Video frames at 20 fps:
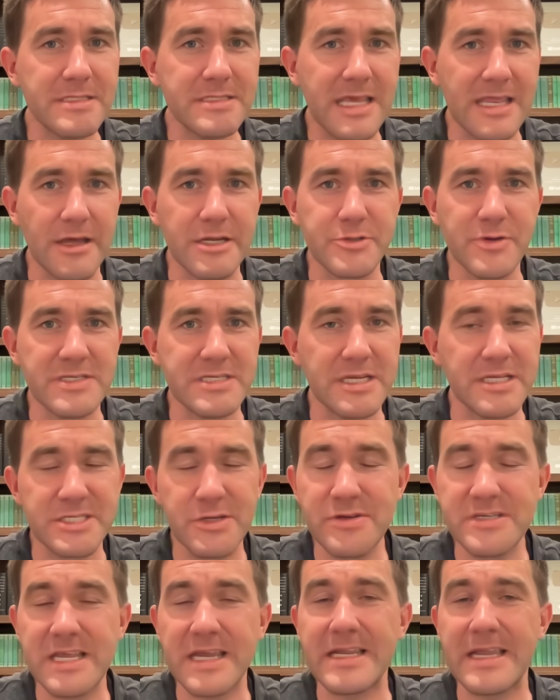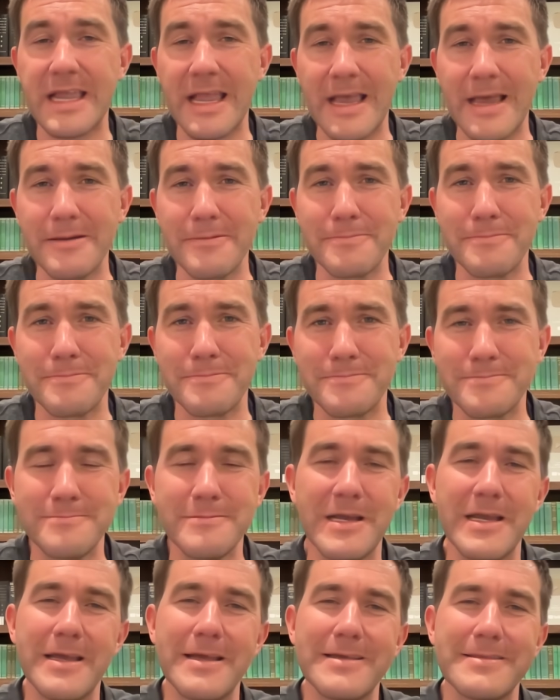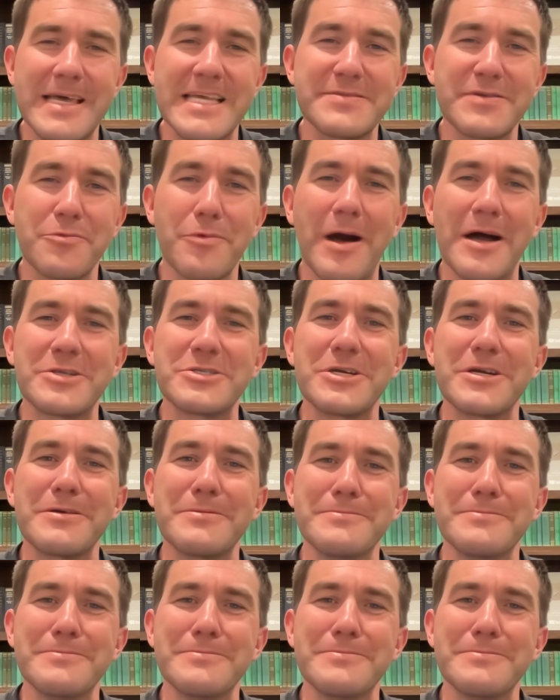and I'll address it as soon as I can. Thanks for watching.